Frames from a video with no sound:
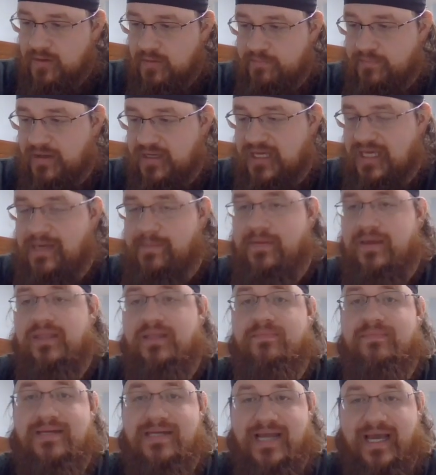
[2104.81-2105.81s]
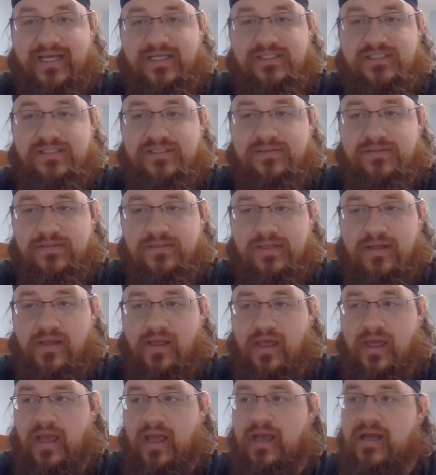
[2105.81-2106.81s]
but keeping them nice
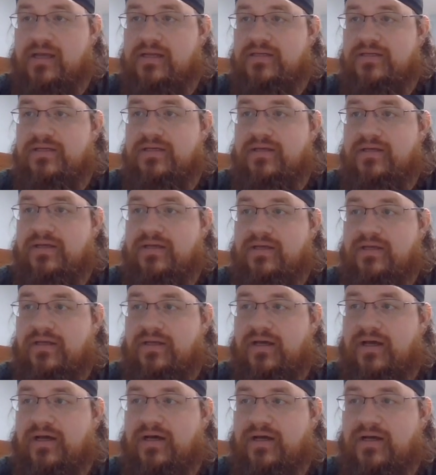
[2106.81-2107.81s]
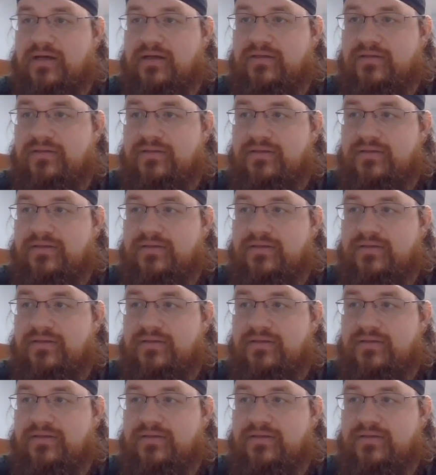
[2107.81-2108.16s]
and uh,